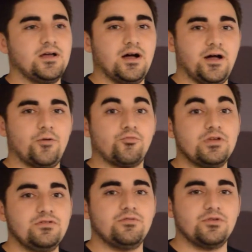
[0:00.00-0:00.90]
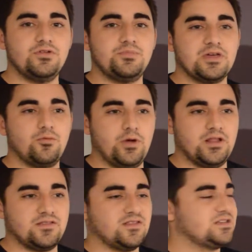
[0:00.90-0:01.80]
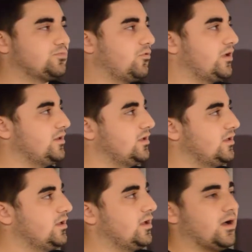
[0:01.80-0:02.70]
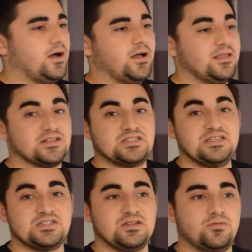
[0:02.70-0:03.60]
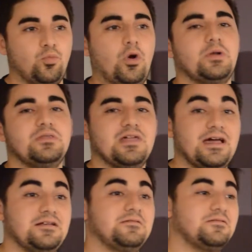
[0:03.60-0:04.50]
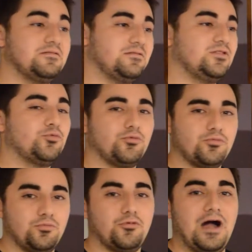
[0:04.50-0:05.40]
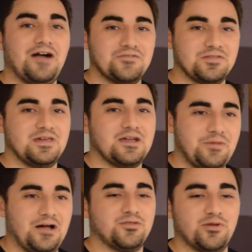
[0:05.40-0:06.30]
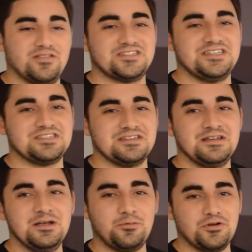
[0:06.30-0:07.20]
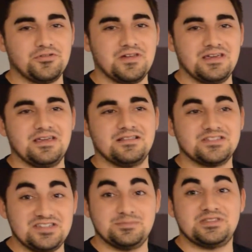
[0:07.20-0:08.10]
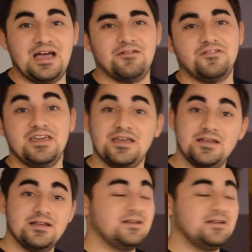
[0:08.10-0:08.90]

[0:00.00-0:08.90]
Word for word: Really, really big win to this point in the season. One that you will have to think about throughout the season when you're thinking this team's down late.